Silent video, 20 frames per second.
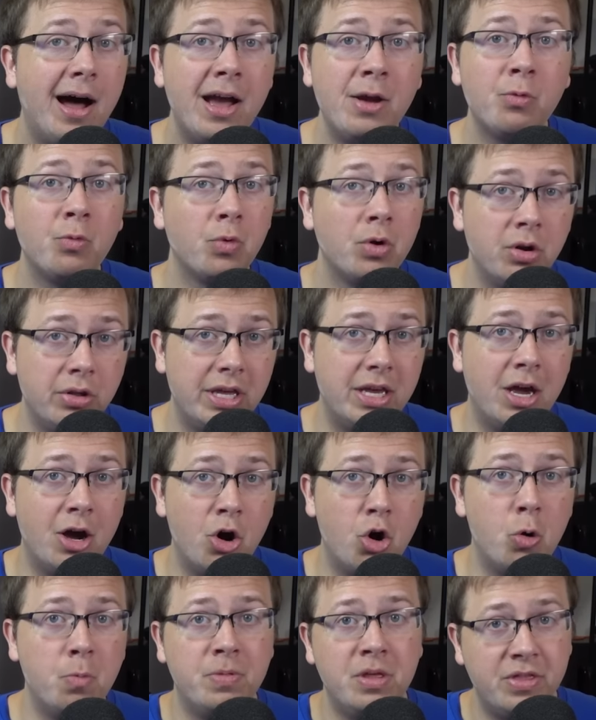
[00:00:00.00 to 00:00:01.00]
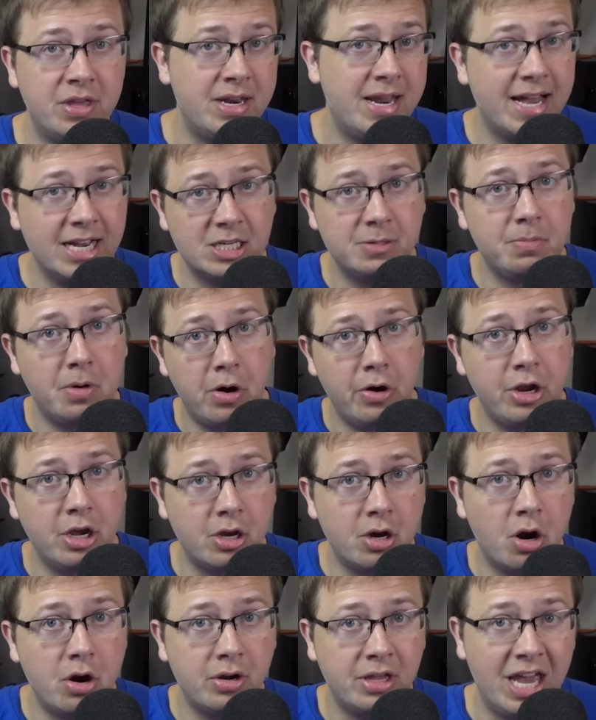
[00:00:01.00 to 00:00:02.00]
I really hope that the next Mario
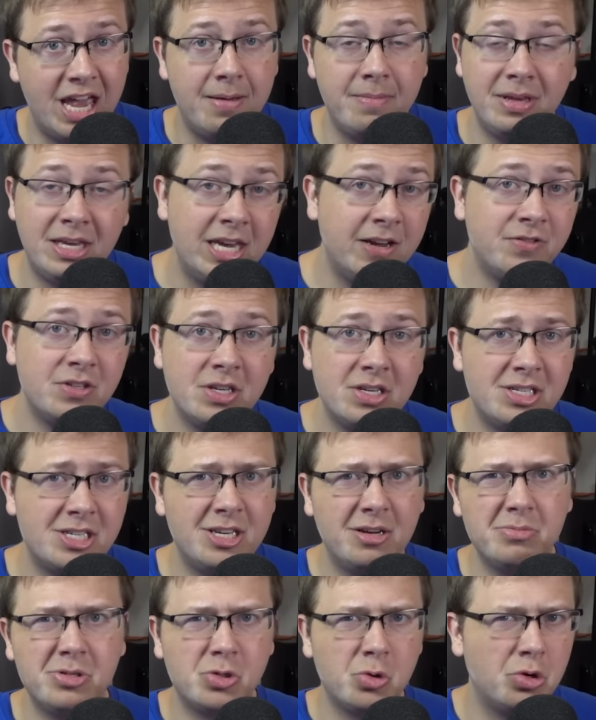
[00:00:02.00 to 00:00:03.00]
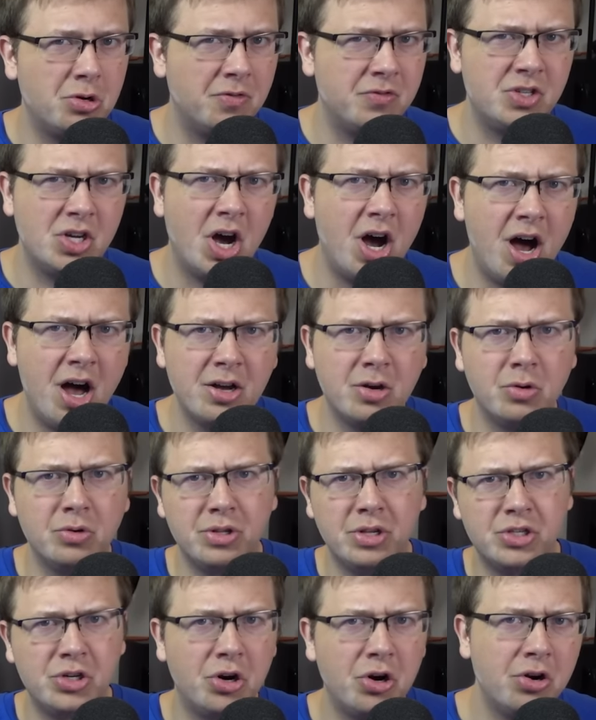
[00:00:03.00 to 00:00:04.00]
Kart game gives us some sort of toggle
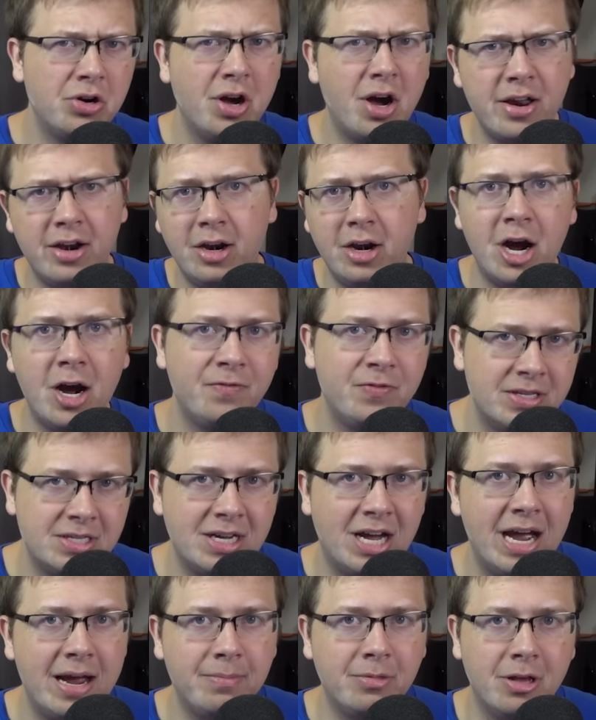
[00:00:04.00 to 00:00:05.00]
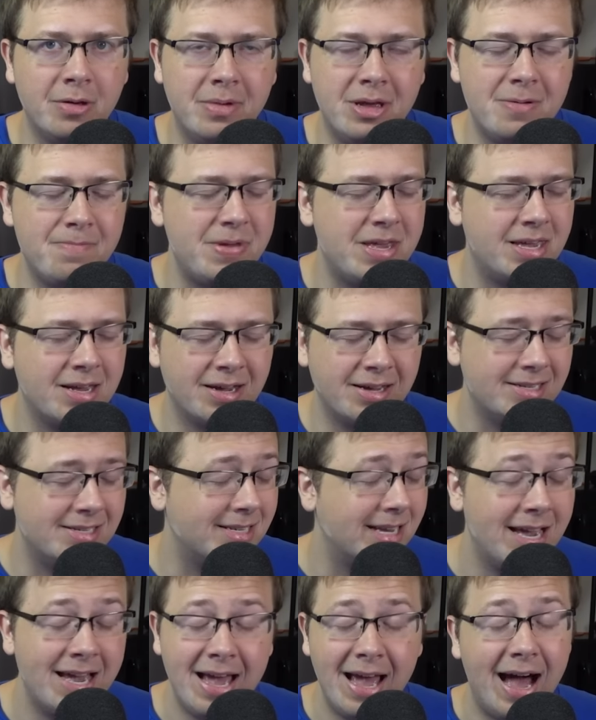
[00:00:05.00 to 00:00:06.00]
to turn on and off the time limit,
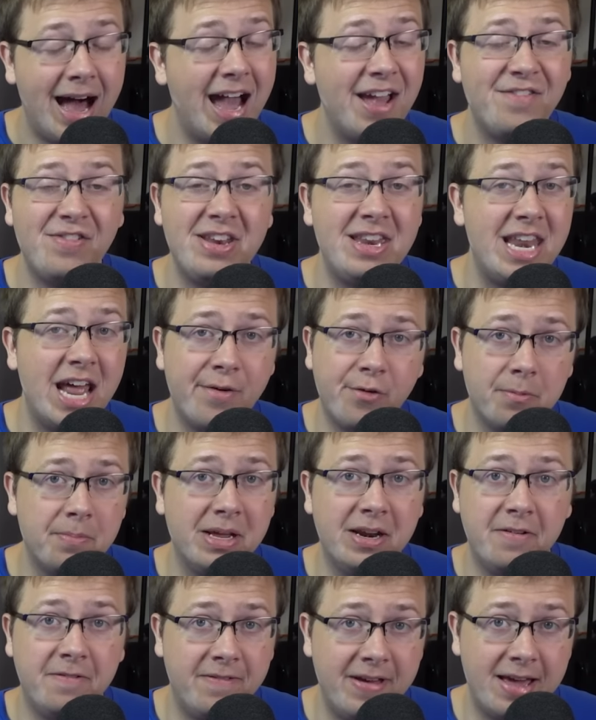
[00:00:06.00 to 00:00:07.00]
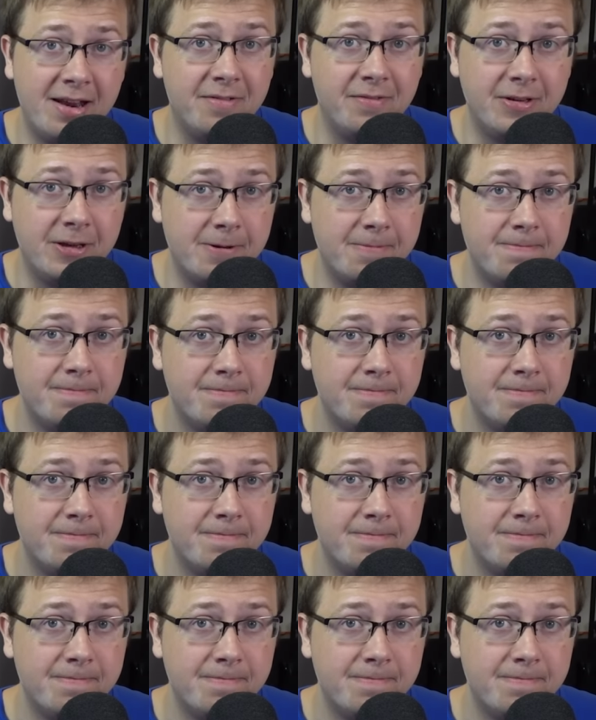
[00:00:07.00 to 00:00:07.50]
because I've never been a fan of it.